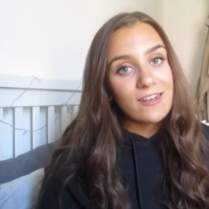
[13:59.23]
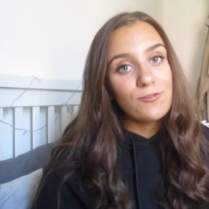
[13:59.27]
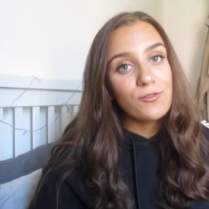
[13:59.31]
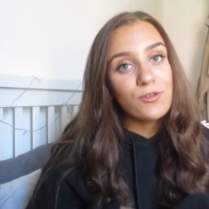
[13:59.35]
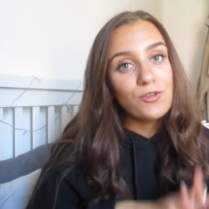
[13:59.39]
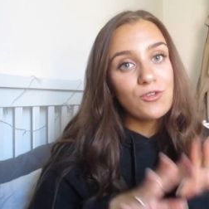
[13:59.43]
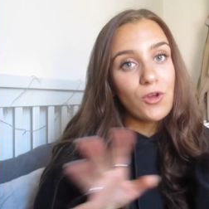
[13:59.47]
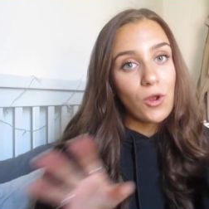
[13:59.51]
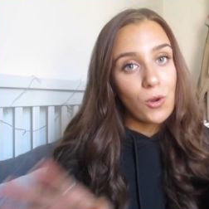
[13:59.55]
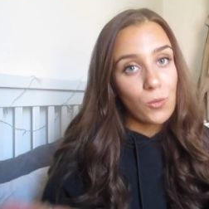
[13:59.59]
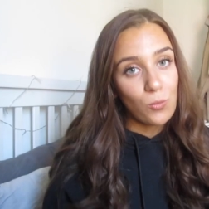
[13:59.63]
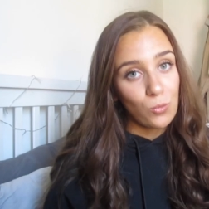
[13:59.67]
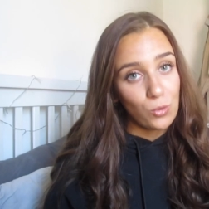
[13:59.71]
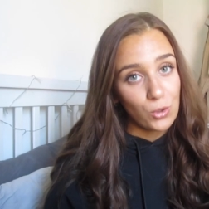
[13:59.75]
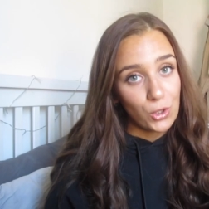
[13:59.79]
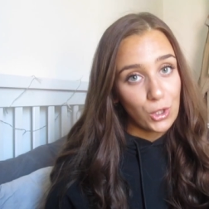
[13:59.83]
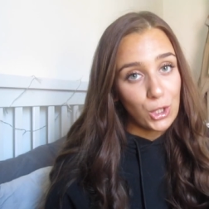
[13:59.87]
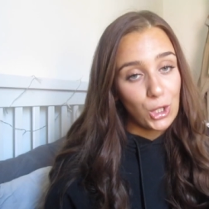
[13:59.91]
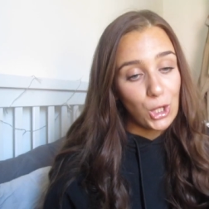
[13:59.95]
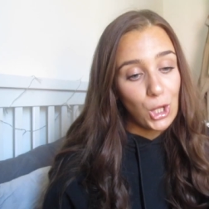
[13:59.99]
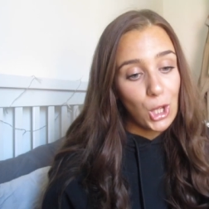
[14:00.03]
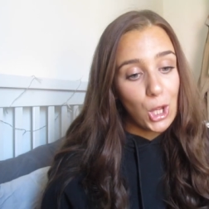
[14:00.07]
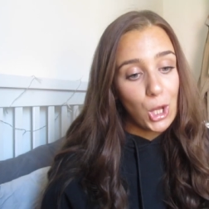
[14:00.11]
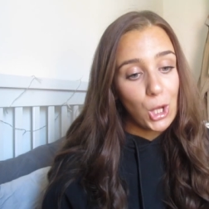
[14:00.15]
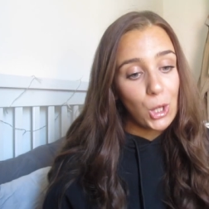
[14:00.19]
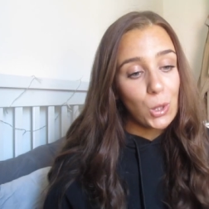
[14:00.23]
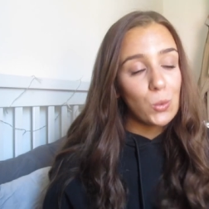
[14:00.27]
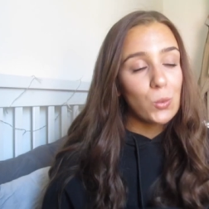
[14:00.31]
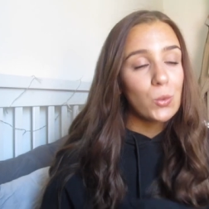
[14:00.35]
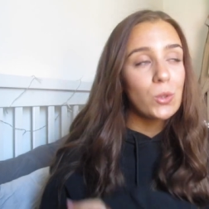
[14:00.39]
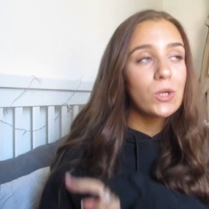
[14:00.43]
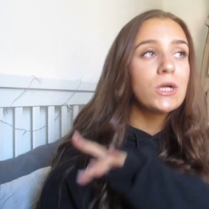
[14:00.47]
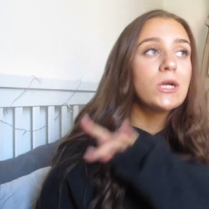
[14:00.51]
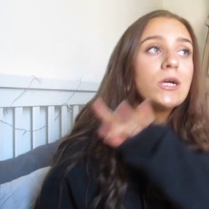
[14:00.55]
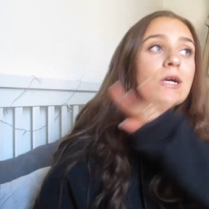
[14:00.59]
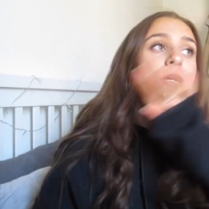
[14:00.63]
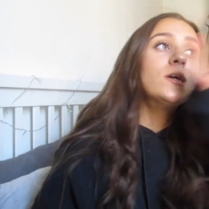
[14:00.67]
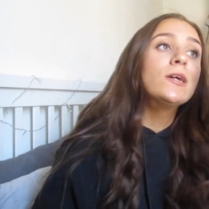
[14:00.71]
If you don't want to know,
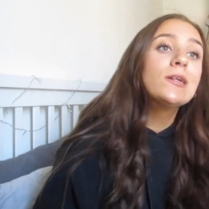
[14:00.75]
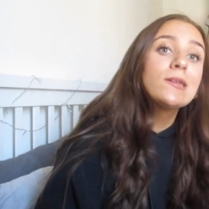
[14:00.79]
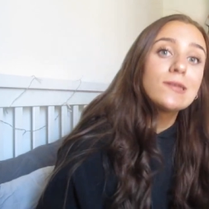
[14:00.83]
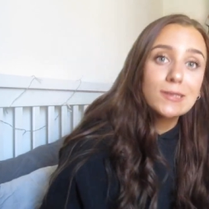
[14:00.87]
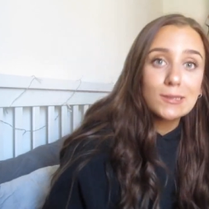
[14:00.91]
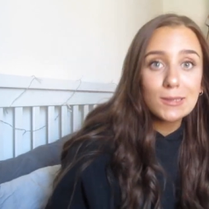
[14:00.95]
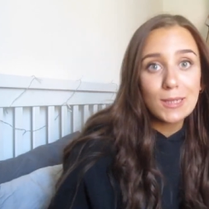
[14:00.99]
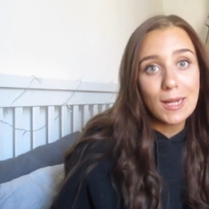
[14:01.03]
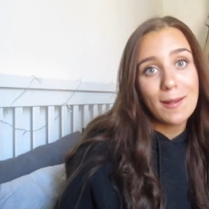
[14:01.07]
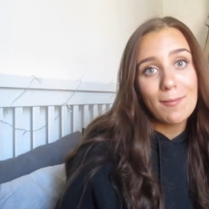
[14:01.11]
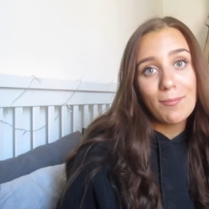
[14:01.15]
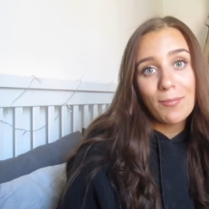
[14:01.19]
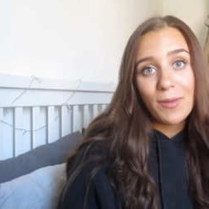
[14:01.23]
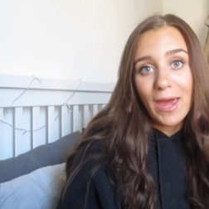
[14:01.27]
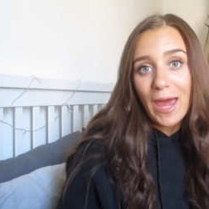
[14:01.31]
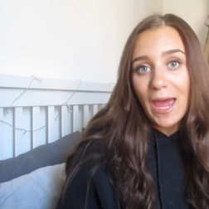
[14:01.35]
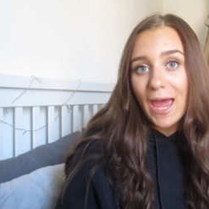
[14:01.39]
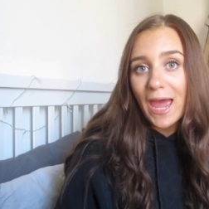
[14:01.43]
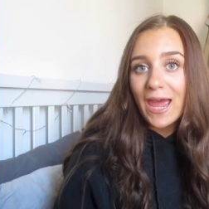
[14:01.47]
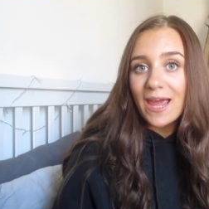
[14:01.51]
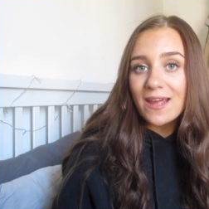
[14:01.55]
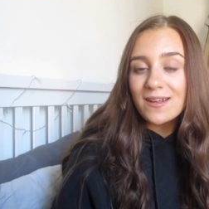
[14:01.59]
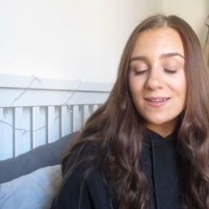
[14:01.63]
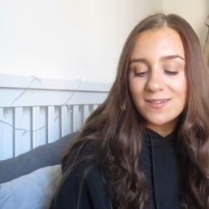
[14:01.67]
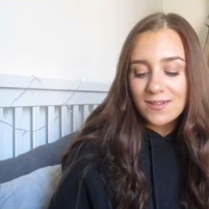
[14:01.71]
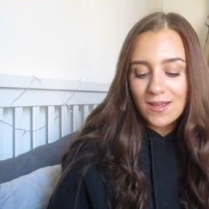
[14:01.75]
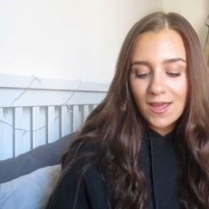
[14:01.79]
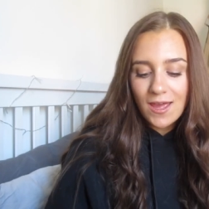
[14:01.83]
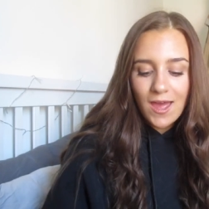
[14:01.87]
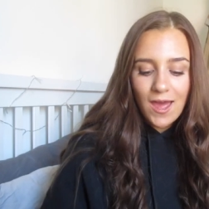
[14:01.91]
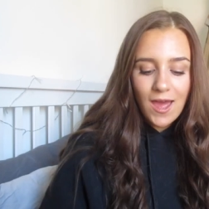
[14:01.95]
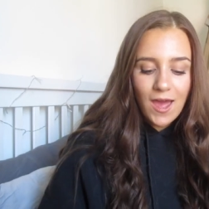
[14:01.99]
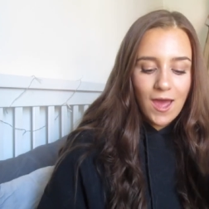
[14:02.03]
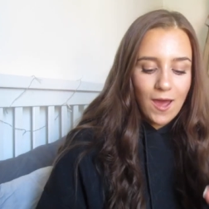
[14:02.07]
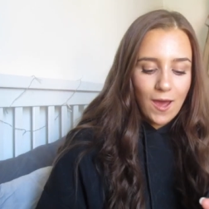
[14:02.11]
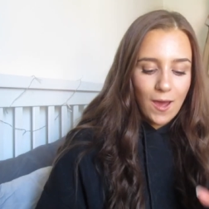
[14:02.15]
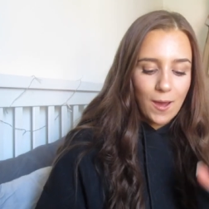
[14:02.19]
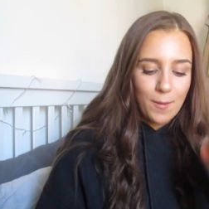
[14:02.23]
skip ahead
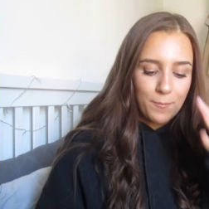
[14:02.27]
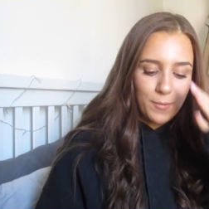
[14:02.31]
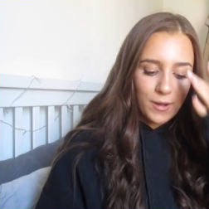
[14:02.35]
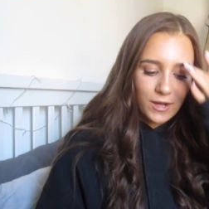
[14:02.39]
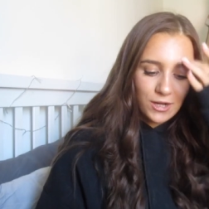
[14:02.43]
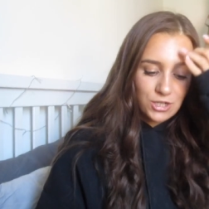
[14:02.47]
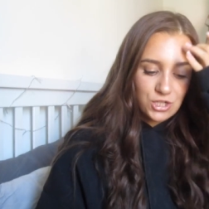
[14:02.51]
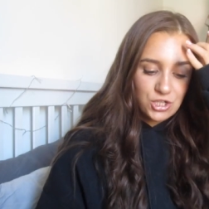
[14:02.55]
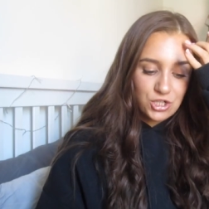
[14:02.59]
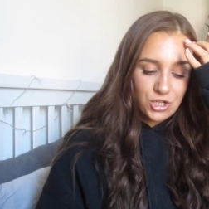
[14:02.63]
um, but I'm going